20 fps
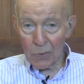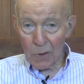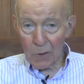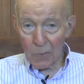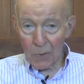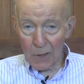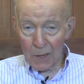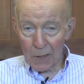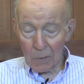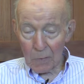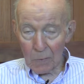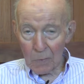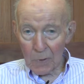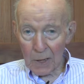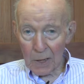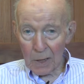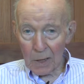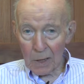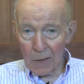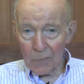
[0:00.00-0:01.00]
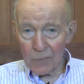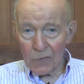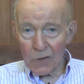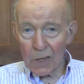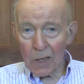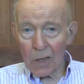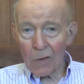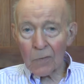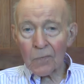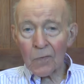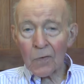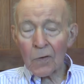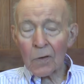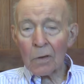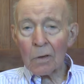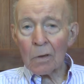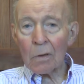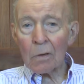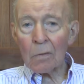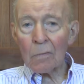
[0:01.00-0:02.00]
and we, we lived together for,
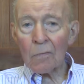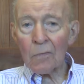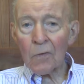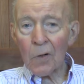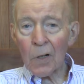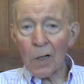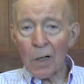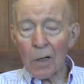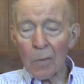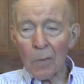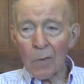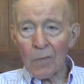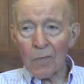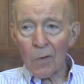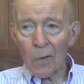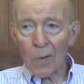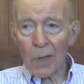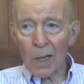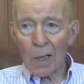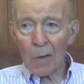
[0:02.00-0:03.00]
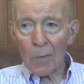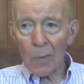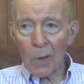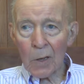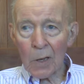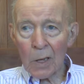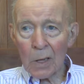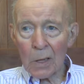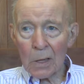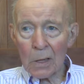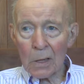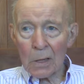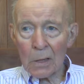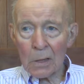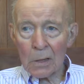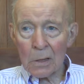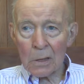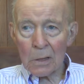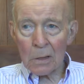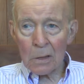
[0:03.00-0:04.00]
for a year before we got married,
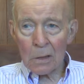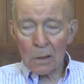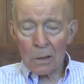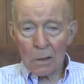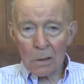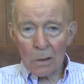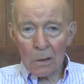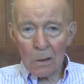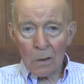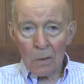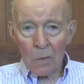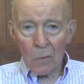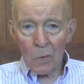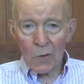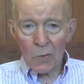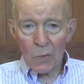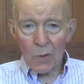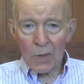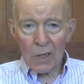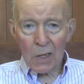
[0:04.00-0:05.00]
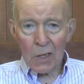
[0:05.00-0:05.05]
which was